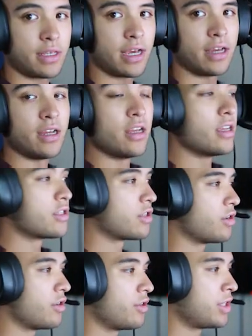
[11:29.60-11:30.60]
Yeah,
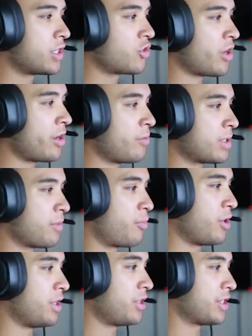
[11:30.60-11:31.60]
so this trade was a
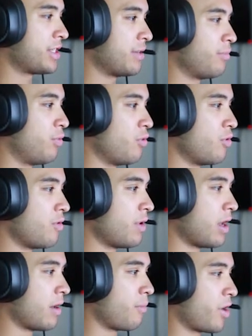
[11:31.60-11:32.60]
pretty just
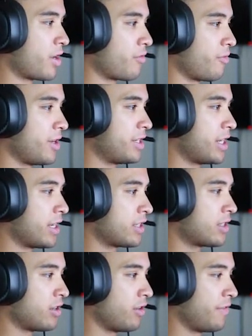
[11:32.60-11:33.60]
simple um, break and
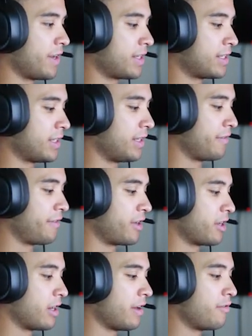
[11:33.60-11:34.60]
retest of a
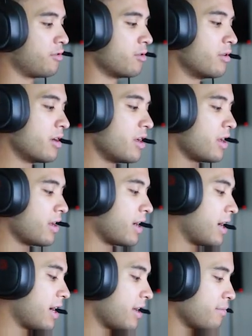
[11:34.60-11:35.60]
significant level.
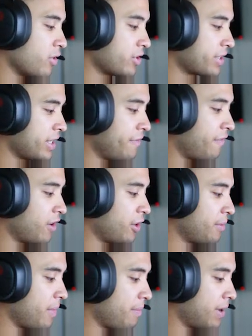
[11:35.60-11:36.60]
I mostly
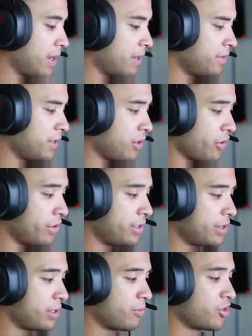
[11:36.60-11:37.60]
followed my plan. The
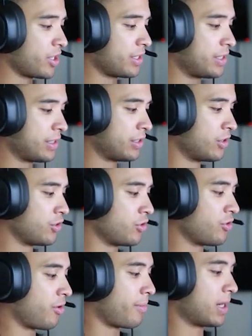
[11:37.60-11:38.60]
only thing which I didn't
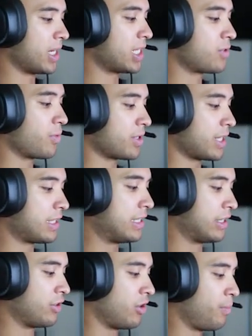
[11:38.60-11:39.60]
do on my list was I
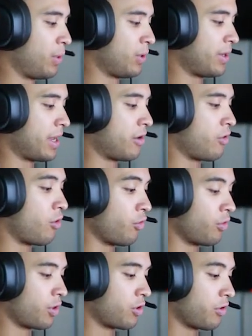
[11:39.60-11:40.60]
did not plot out all the